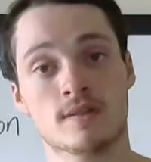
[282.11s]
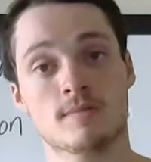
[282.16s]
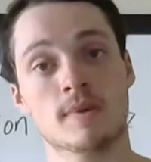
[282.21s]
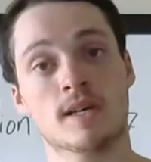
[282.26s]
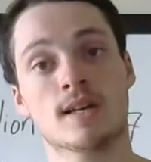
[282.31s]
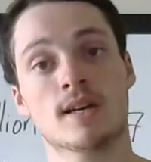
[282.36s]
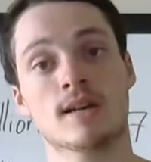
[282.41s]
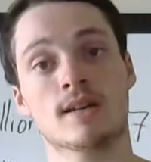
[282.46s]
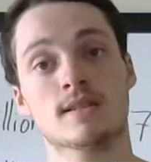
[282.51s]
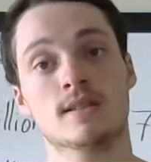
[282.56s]

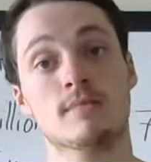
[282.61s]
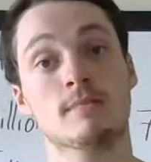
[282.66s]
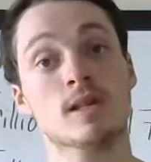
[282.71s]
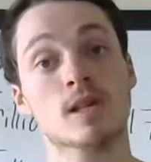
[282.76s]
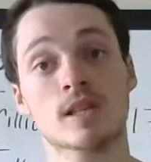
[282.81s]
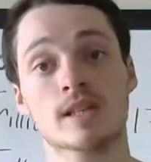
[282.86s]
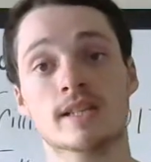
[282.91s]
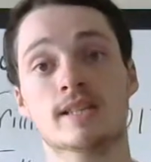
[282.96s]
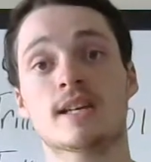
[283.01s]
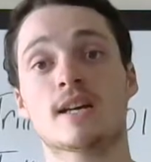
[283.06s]
because the
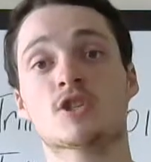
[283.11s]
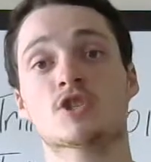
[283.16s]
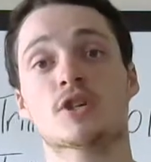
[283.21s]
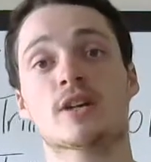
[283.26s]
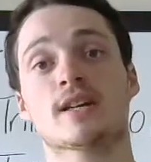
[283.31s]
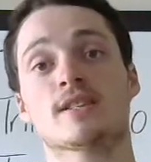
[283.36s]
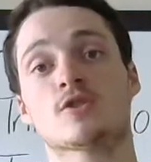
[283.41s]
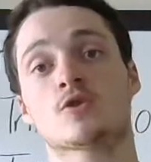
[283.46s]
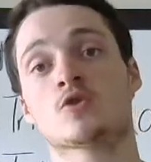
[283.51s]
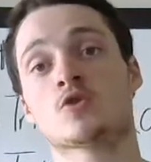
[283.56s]
Middle East actually
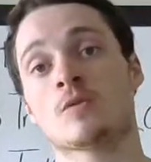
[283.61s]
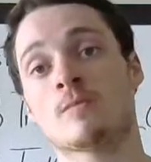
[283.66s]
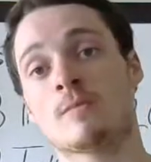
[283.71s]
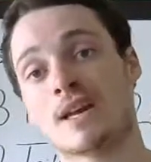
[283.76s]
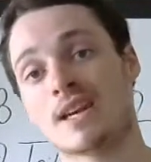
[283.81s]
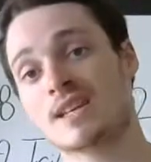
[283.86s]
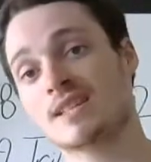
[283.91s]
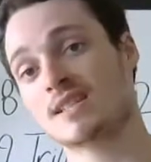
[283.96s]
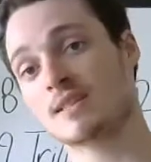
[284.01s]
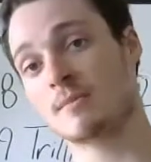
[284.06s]
has a
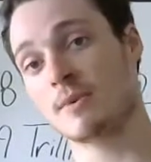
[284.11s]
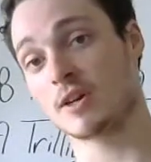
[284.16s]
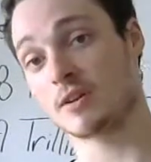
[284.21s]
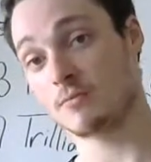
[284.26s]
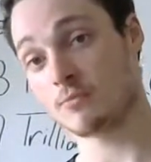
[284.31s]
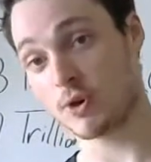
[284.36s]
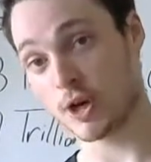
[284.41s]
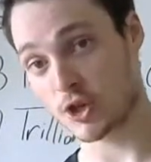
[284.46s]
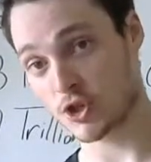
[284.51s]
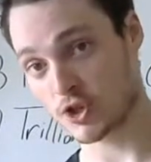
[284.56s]
tremendous amount
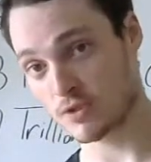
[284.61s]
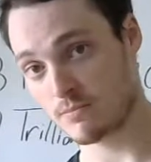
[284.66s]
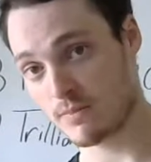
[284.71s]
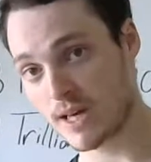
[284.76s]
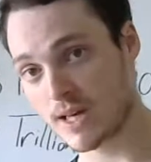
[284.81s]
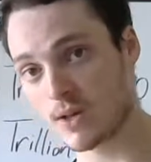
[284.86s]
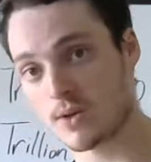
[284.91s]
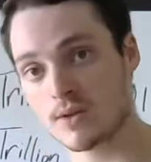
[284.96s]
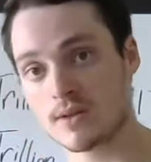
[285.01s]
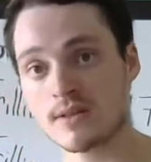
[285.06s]
of precious
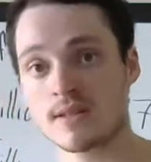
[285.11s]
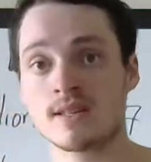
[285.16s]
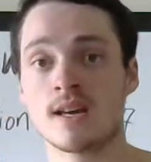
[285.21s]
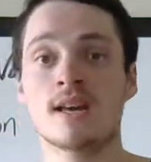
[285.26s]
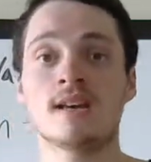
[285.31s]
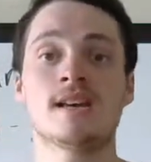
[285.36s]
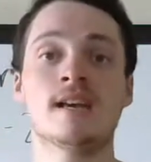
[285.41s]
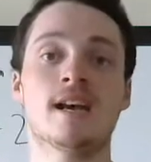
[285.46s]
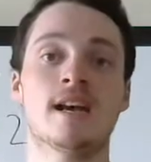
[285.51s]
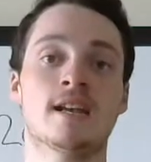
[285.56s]
metals
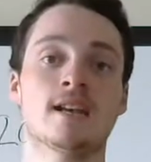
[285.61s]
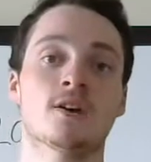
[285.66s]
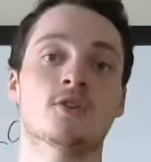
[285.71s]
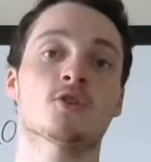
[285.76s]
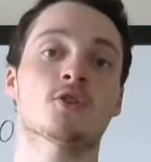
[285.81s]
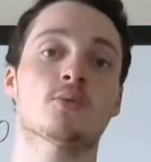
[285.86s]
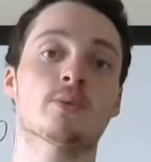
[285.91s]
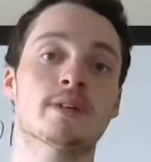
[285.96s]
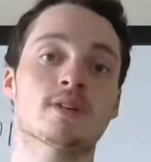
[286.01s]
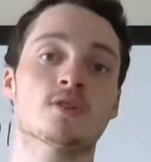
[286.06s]
and
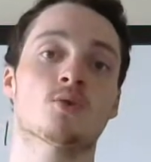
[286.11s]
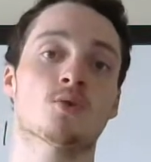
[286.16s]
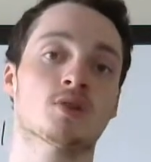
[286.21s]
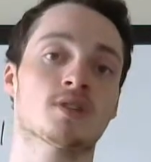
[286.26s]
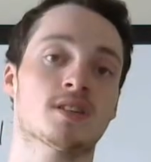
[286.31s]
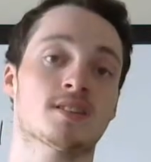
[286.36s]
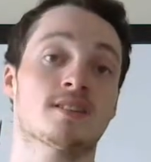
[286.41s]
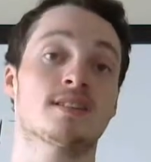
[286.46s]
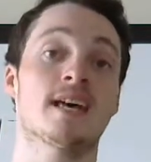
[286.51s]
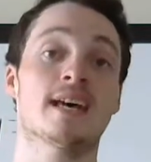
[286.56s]
other
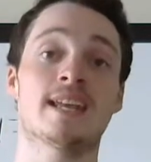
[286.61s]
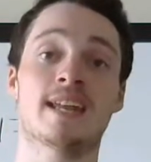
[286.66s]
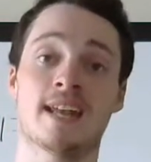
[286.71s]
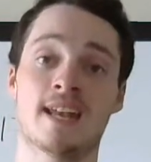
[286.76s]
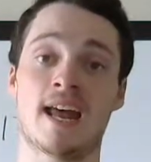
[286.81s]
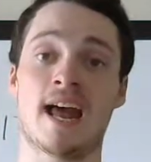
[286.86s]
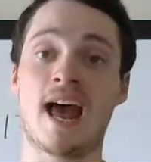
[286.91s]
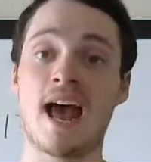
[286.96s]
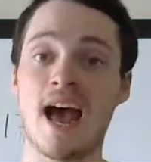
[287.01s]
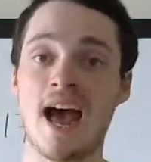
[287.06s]
resources that it
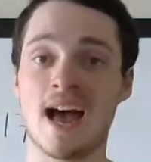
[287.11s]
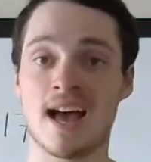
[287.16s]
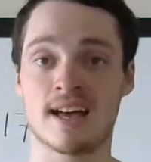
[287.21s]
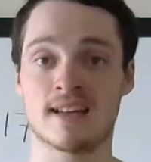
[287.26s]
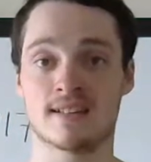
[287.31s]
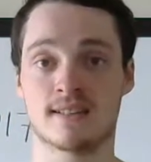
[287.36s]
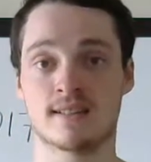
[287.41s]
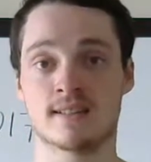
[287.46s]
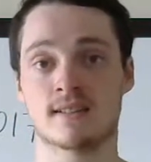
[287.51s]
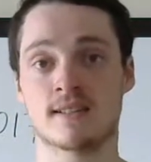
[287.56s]

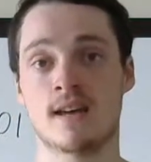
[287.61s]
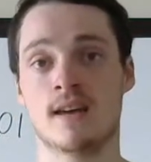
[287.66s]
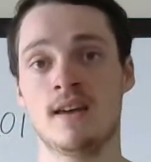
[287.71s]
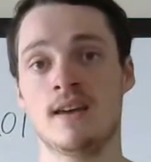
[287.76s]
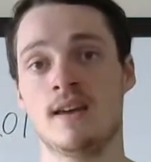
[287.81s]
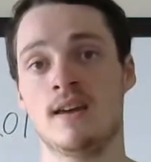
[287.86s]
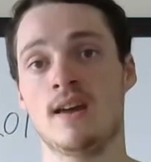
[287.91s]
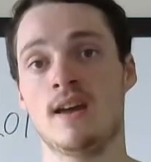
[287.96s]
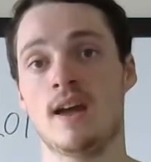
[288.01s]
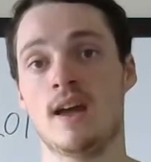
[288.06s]
has.
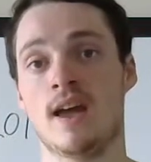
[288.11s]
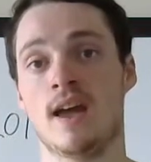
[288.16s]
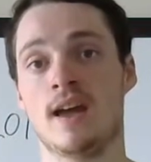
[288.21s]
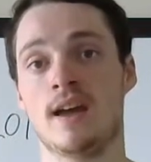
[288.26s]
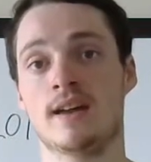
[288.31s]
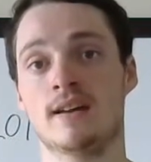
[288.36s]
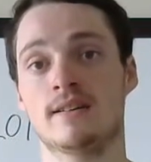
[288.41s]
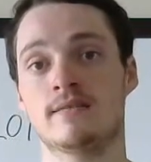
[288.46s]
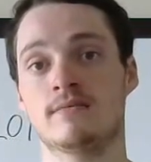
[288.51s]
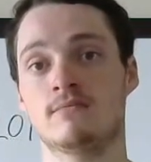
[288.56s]

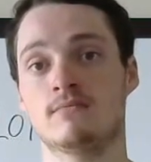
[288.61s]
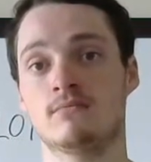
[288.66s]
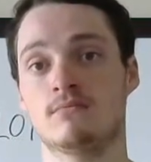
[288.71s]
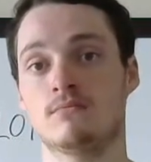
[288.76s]
And